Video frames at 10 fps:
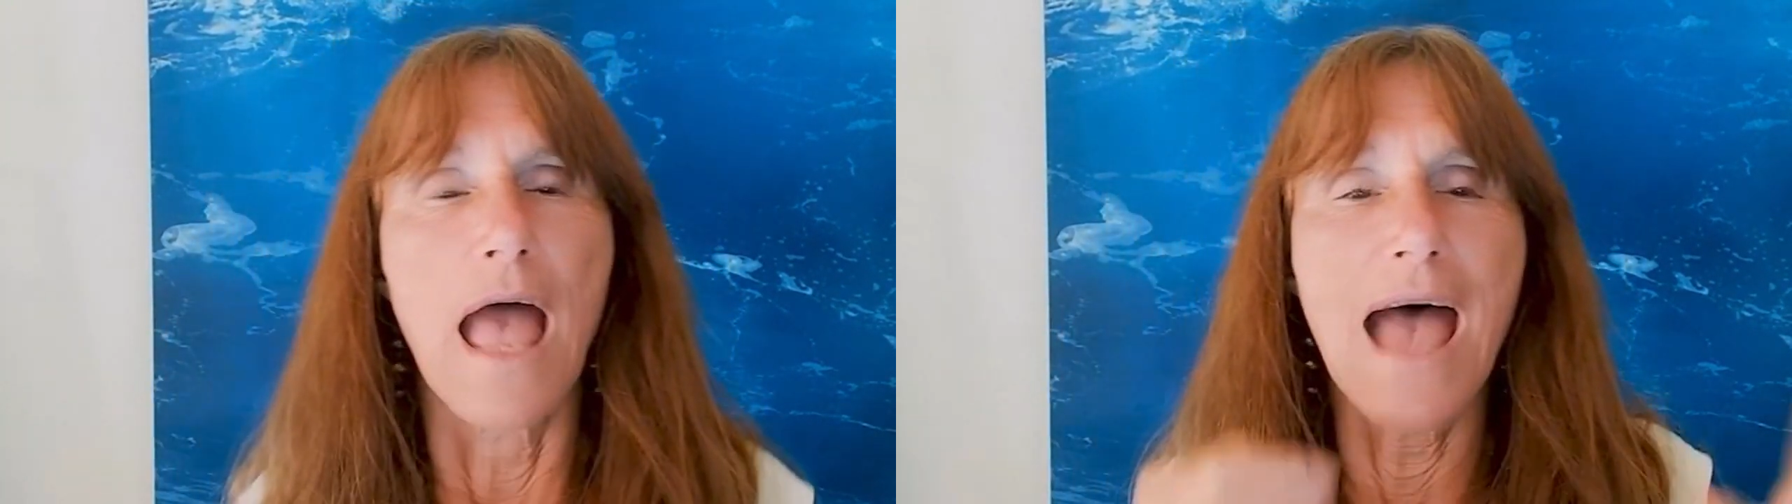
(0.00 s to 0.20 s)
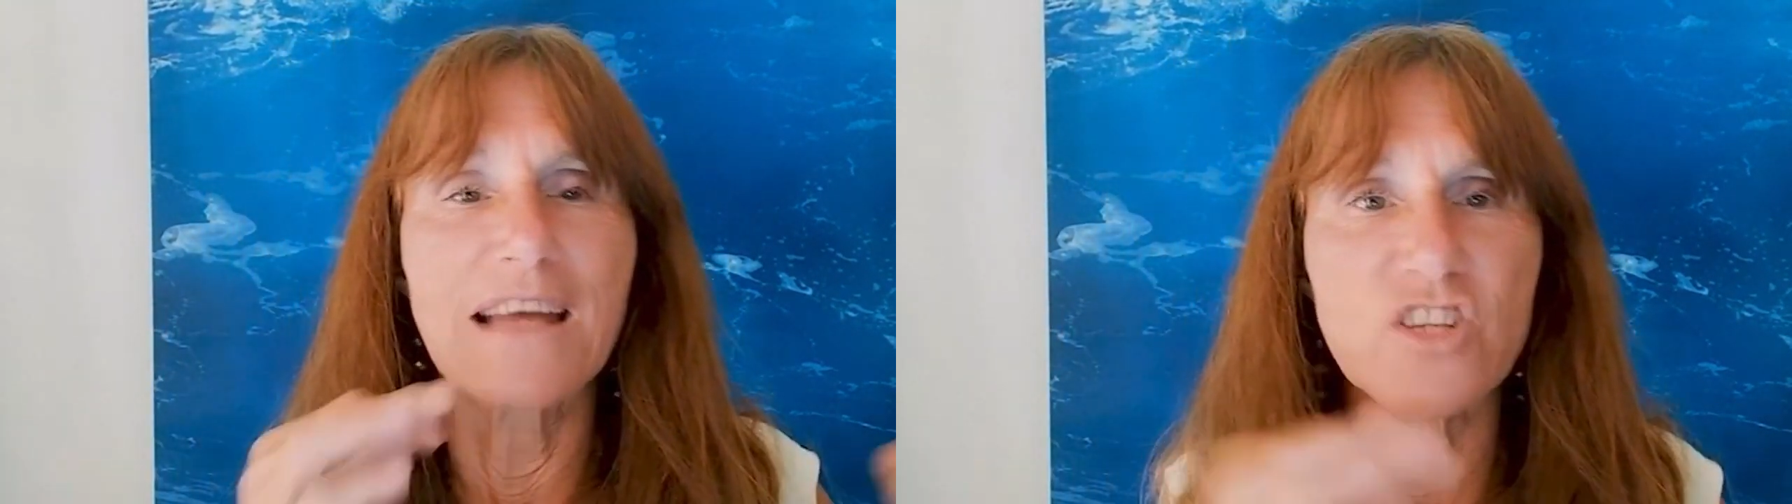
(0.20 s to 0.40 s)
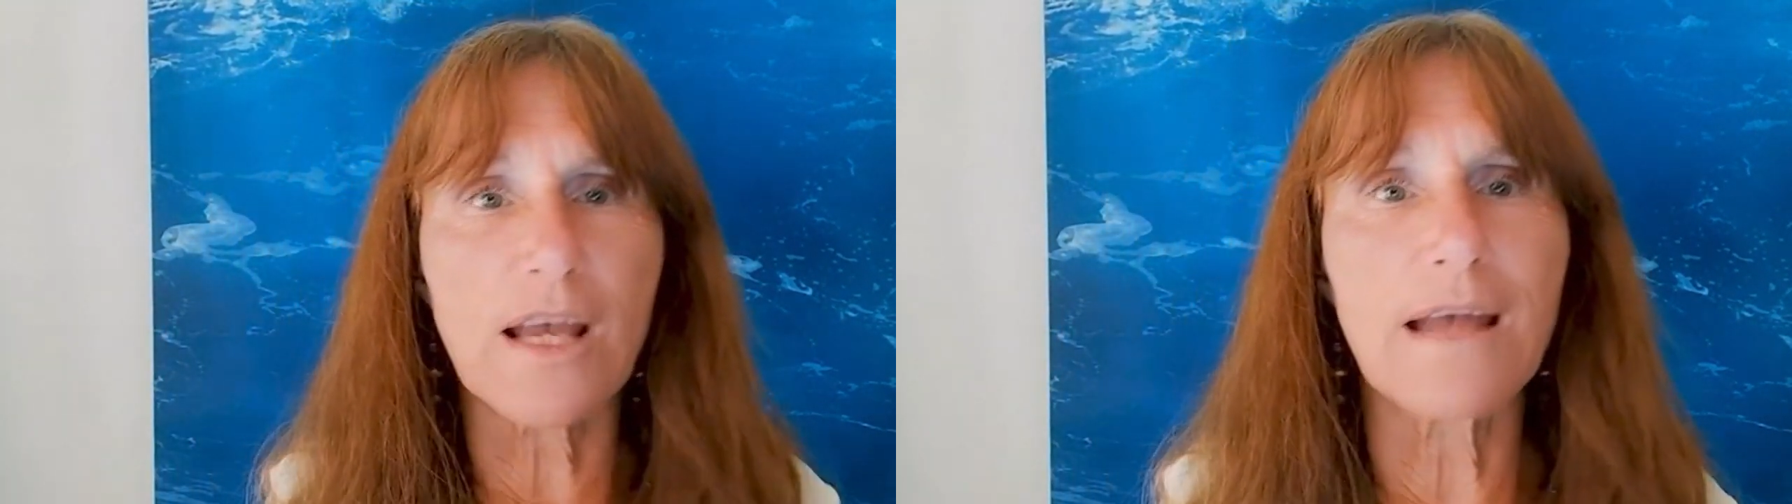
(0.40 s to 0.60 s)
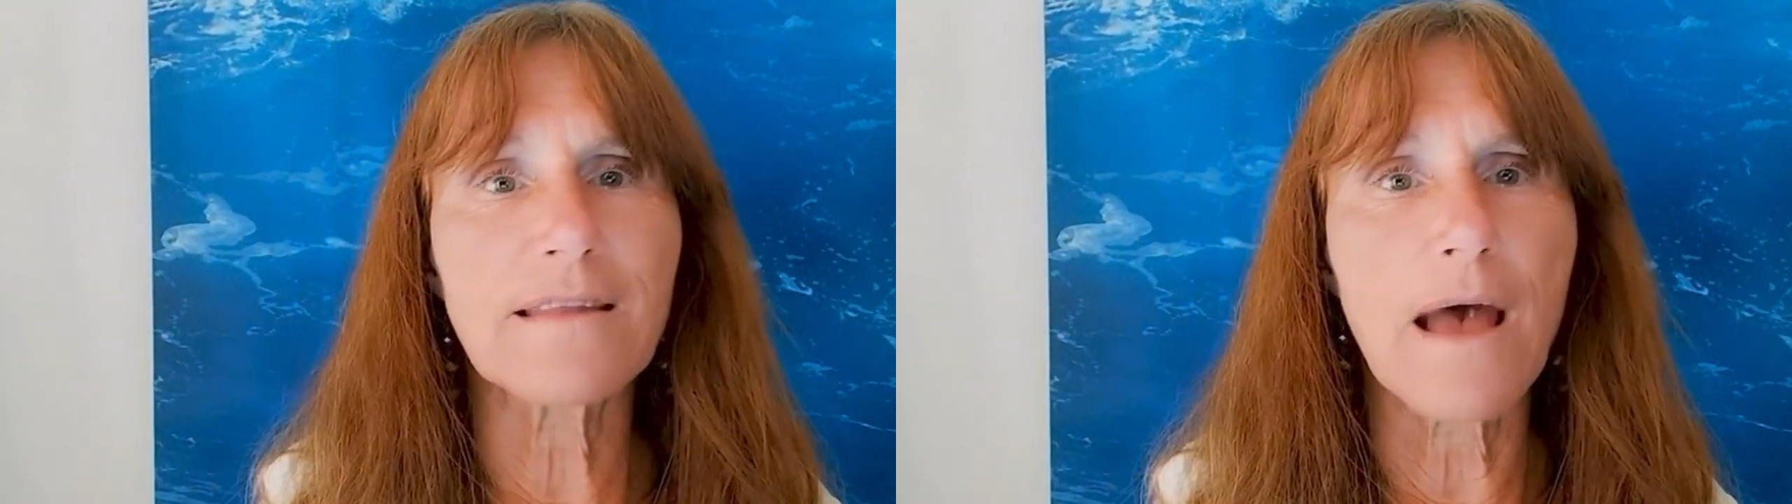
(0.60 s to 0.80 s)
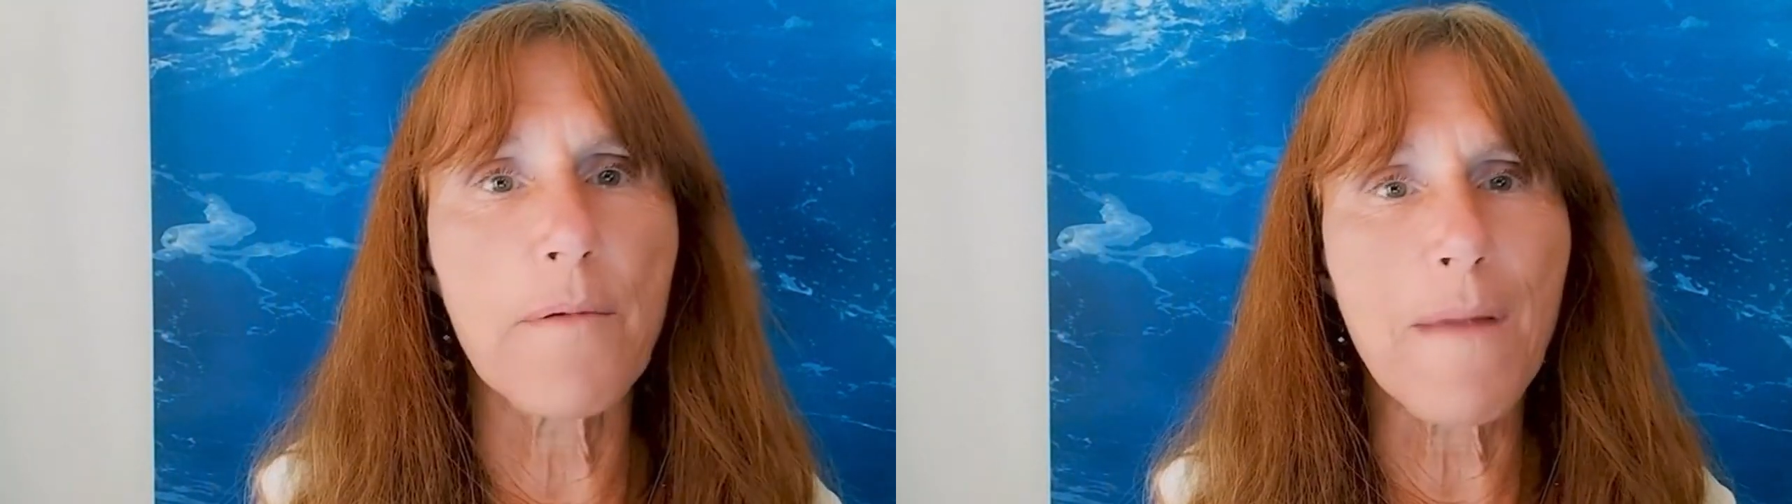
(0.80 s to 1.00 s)
Educate
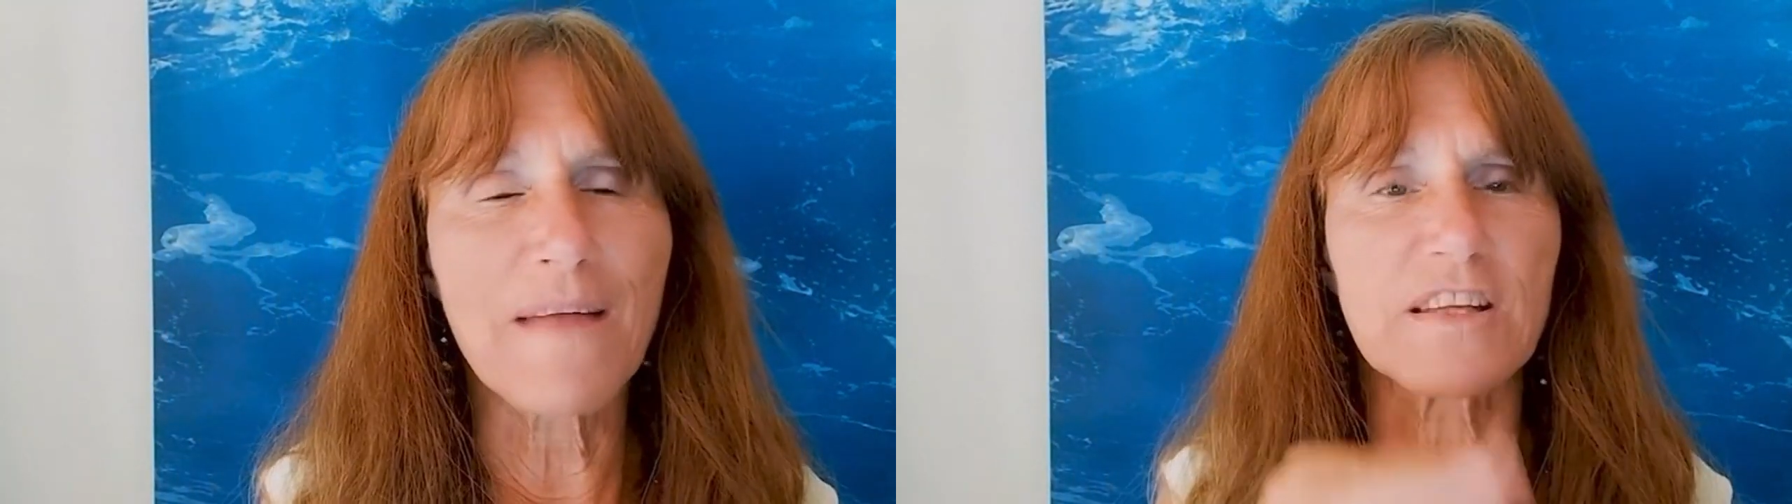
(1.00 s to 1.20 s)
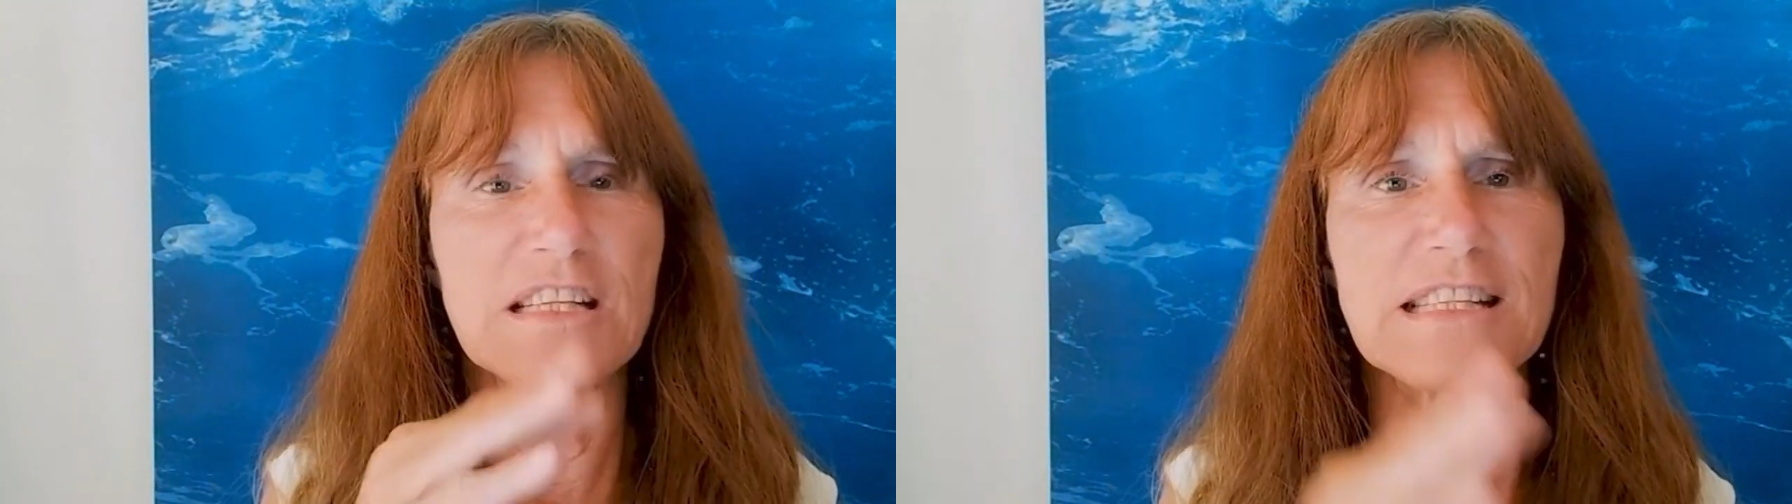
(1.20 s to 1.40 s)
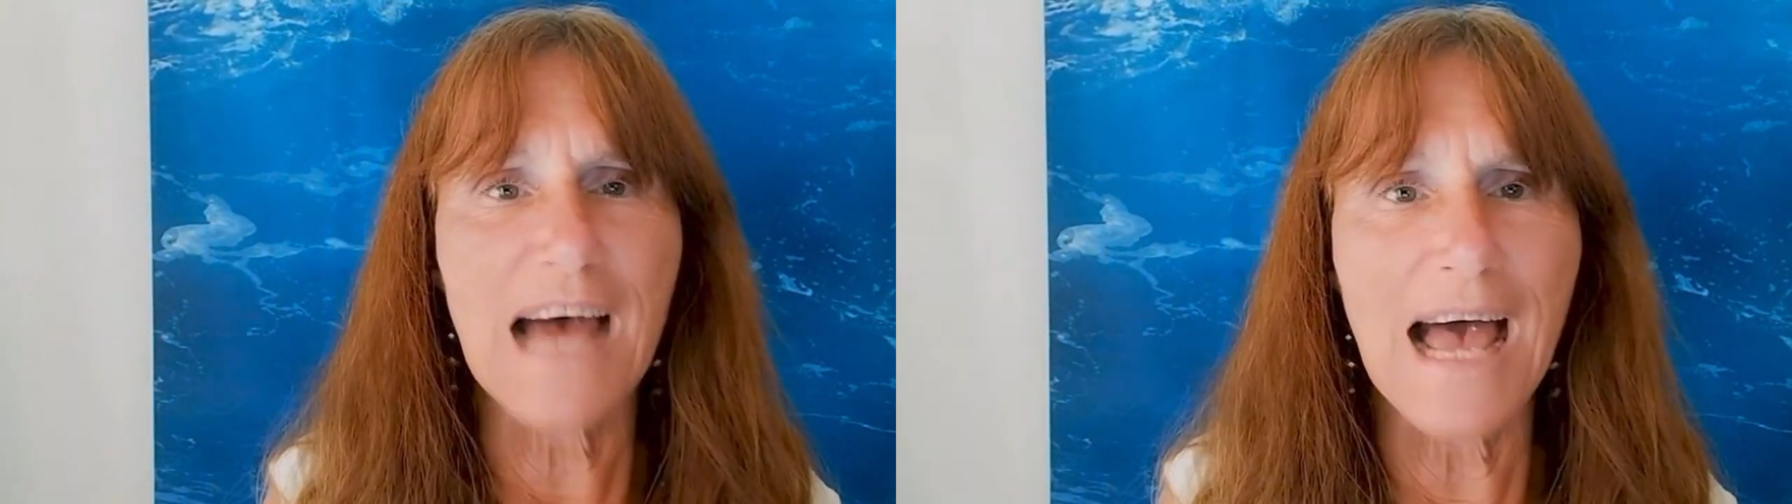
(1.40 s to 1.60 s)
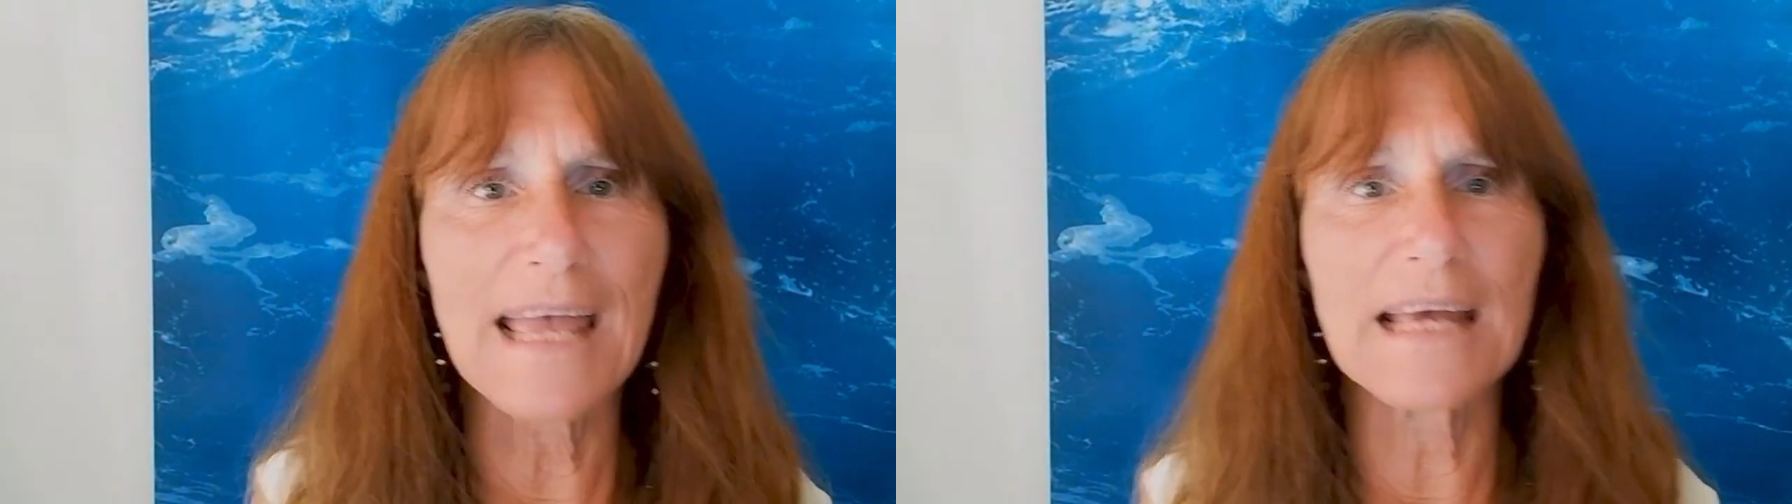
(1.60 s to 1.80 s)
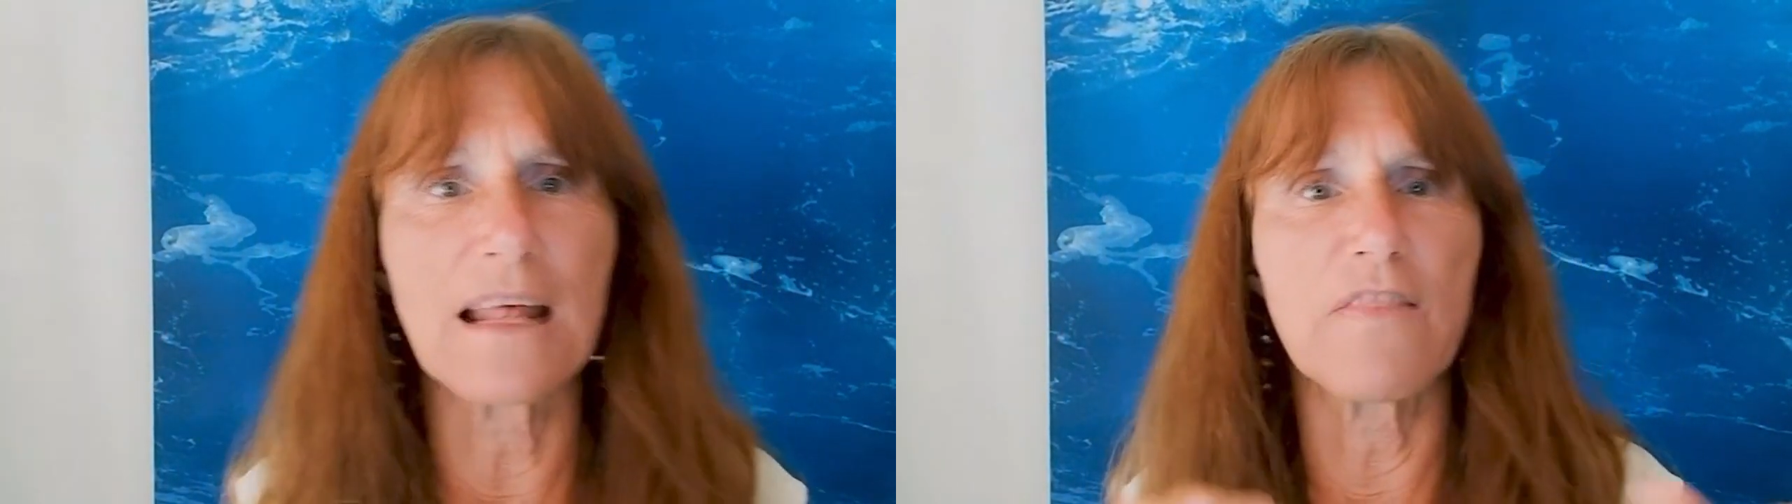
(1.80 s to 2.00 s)
them about the
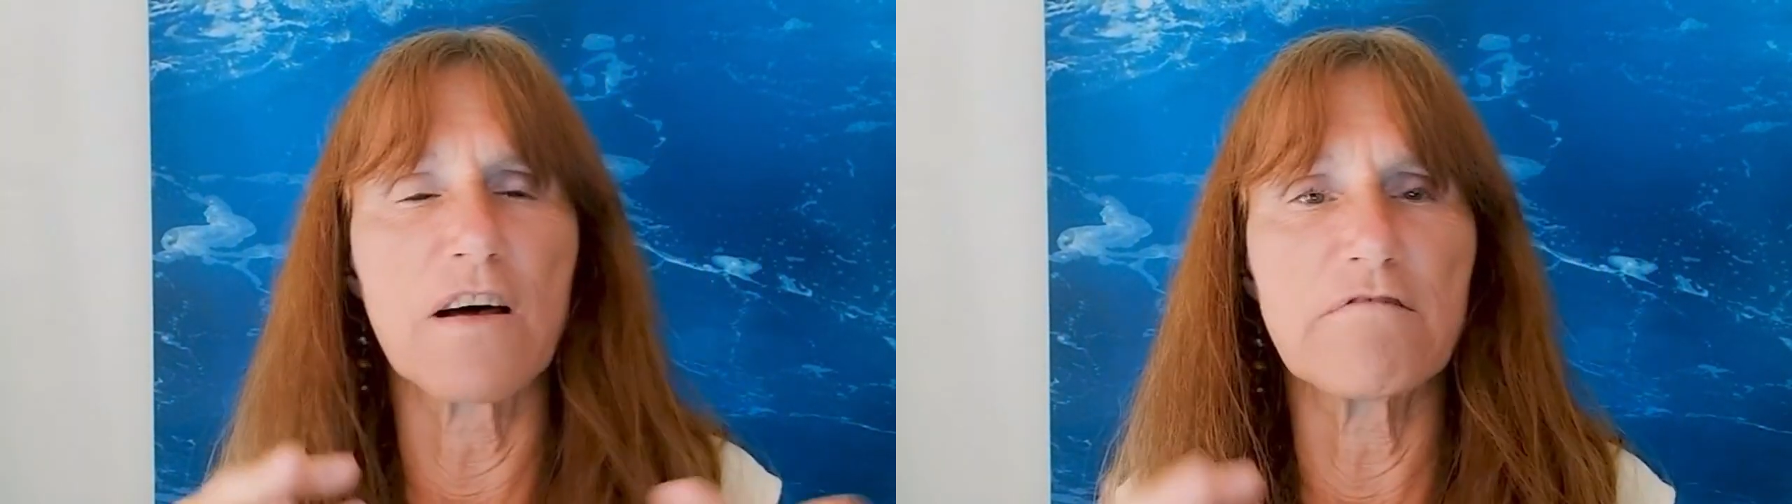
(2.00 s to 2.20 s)
diet and the